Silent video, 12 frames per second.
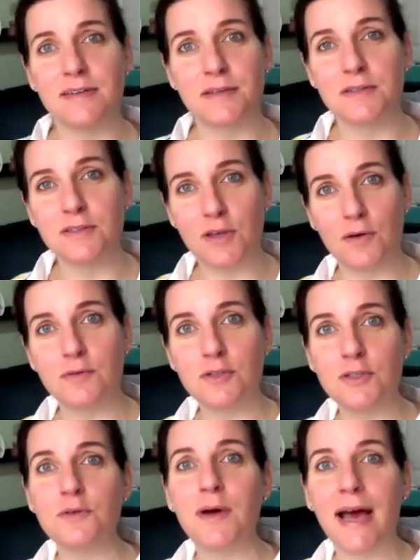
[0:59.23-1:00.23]
So
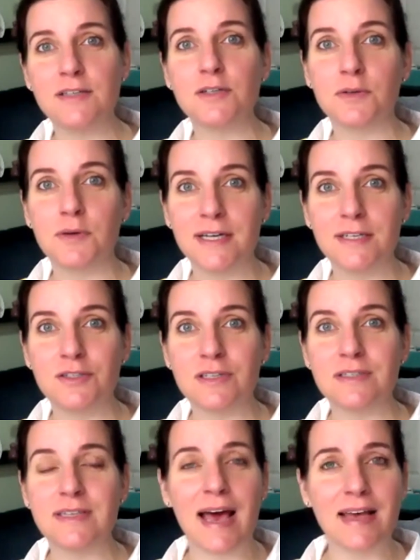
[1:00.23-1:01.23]
do add your
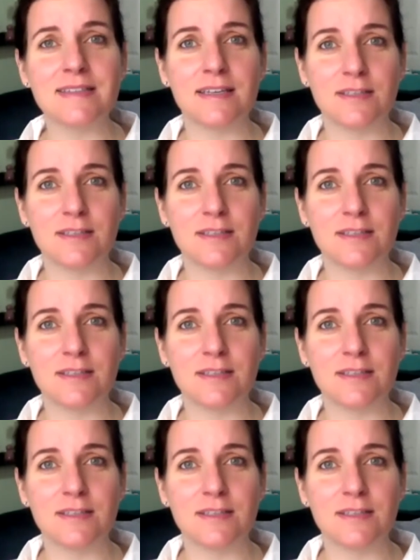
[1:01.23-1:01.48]
questions as they